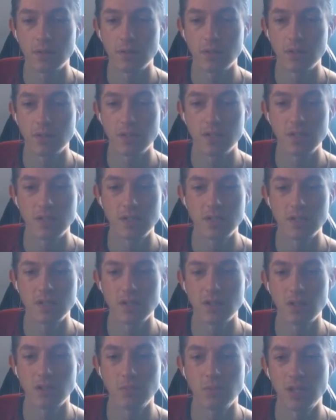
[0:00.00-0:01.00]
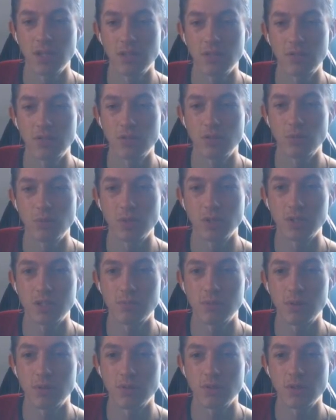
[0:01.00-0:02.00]
This is just gonna be triple
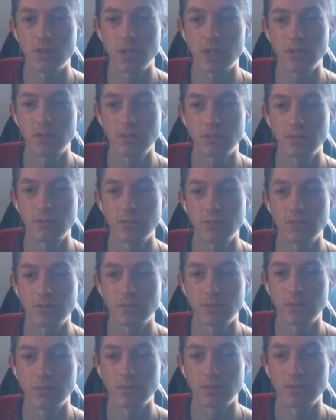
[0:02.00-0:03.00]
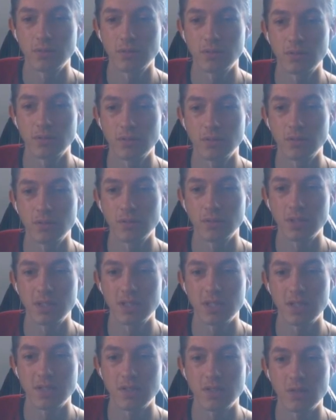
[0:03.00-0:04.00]
Exploder Dragon? Because
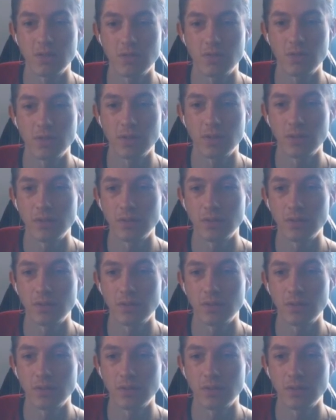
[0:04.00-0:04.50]
that's not fun.